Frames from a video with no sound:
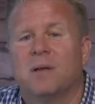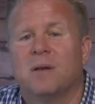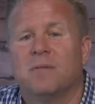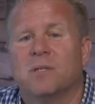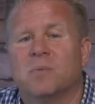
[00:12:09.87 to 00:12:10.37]

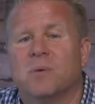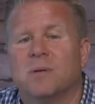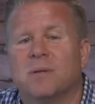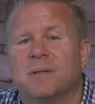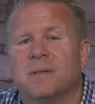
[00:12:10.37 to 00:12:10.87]
of this
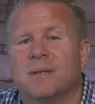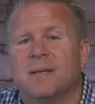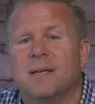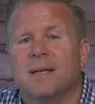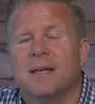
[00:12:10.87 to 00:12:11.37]
world.
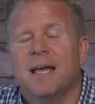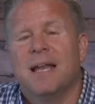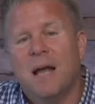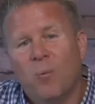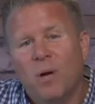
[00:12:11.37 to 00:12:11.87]

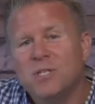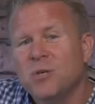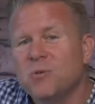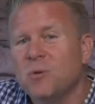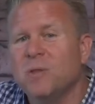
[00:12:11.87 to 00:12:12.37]
Now, once
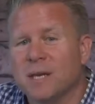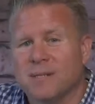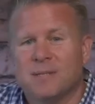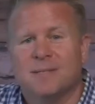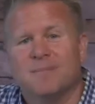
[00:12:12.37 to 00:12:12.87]
you do
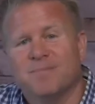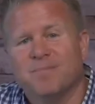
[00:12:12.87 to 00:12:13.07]
this,